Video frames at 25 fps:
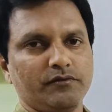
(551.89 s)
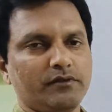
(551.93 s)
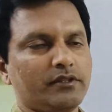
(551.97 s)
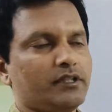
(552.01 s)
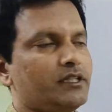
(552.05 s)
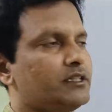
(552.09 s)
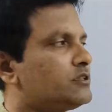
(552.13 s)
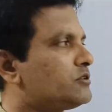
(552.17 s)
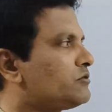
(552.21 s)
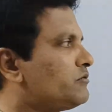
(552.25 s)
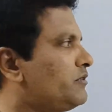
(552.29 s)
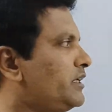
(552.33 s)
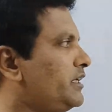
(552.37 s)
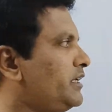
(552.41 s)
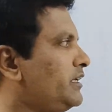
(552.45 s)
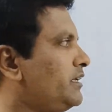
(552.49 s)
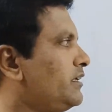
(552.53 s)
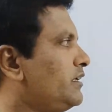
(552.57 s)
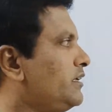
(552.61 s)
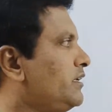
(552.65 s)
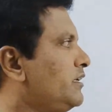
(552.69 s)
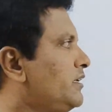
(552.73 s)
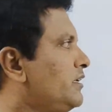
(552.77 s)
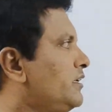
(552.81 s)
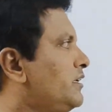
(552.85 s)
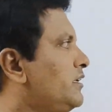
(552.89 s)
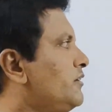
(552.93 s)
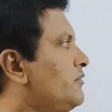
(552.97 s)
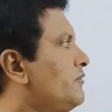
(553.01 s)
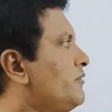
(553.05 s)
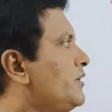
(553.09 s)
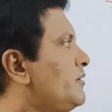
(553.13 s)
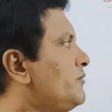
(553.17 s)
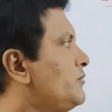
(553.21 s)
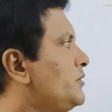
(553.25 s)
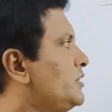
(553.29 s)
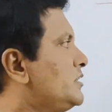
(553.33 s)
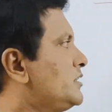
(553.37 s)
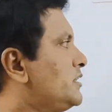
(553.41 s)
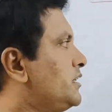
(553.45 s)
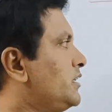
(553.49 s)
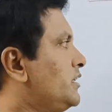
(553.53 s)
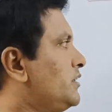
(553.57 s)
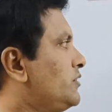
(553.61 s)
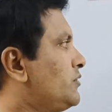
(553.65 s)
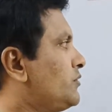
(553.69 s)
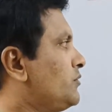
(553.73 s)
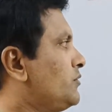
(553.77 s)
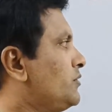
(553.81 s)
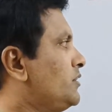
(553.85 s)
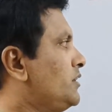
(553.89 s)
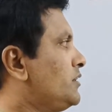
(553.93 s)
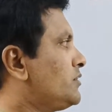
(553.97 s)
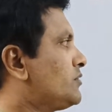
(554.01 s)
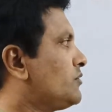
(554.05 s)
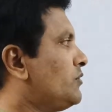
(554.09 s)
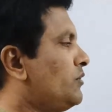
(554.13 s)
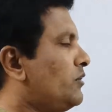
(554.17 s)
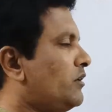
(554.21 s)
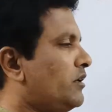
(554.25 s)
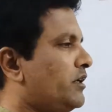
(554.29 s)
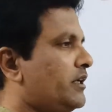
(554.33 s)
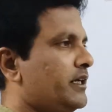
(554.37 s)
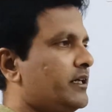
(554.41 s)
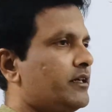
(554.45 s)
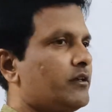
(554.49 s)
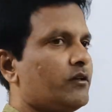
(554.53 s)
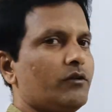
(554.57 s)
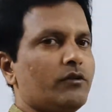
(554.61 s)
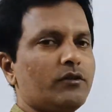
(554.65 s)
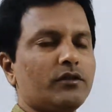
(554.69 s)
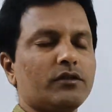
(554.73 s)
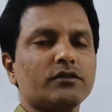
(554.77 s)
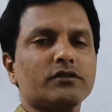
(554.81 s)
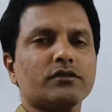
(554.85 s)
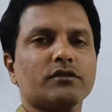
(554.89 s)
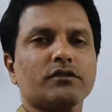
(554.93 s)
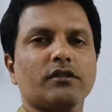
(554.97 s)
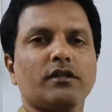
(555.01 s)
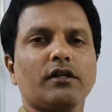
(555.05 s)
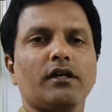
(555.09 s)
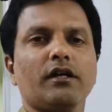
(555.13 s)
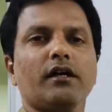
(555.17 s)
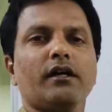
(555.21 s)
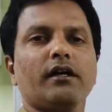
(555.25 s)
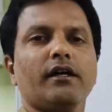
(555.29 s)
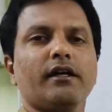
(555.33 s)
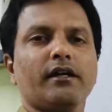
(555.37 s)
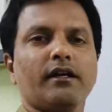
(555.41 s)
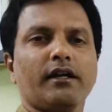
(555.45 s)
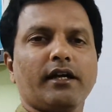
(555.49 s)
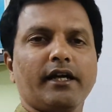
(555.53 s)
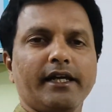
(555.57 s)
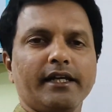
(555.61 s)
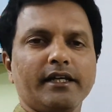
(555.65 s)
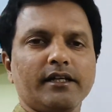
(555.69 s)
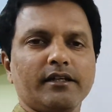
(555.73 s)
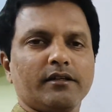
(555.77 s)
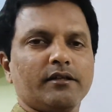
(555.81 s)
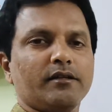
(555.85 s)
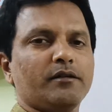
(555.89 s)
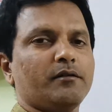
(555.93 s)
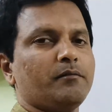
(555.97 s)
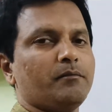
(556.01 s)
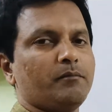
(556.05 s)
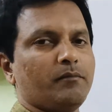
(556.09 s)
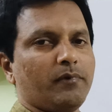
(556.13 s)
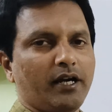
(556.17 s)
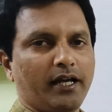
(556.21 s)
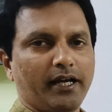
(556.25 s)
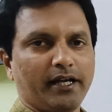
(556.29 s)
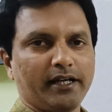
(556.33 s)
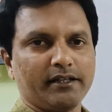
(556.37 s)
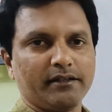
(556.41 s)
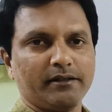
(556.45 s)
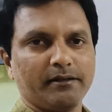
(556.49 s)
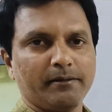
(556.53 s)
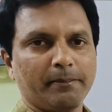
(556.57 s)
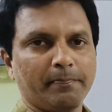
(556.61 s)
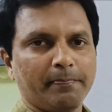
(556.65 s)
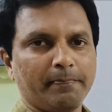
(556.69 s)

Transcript: That's why when we see through this hole it looks like black.